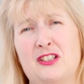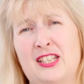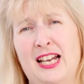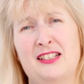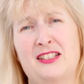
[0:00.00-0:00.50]

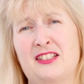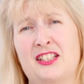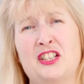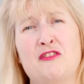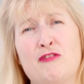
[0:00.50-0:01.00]
tasks
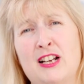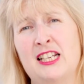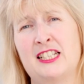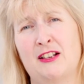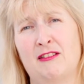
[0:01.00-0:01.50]
that you
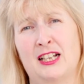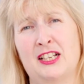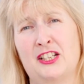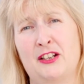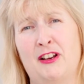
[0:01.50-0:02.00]
really don't
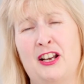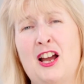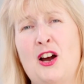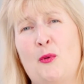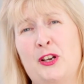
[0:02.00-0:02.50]
like doing
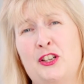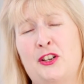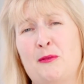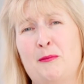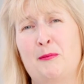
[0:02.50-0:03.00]
when you
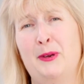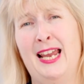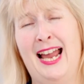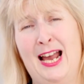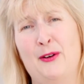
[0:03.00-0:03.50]
can
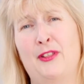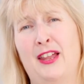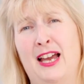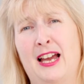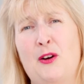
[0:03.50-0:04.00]
be out
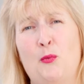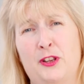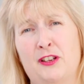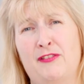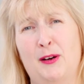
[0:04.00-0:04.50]
there
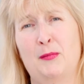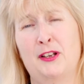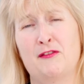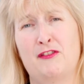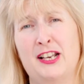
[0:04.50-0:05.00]
with your
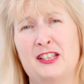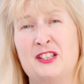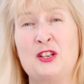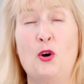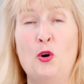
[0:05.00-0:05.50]
family and
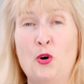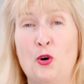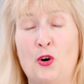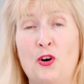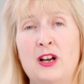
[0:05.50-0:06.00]
friends.
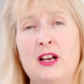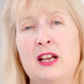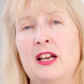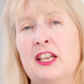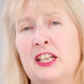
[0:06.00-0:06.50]
Or,
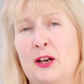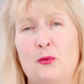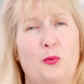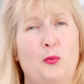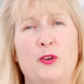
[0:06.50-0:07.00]
you
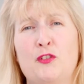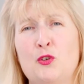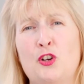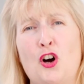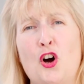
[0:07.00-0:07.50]
know, we've
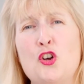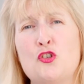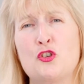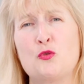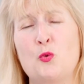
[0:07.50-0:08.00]
all got
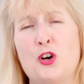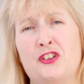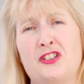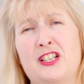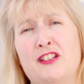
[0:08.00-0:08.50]
101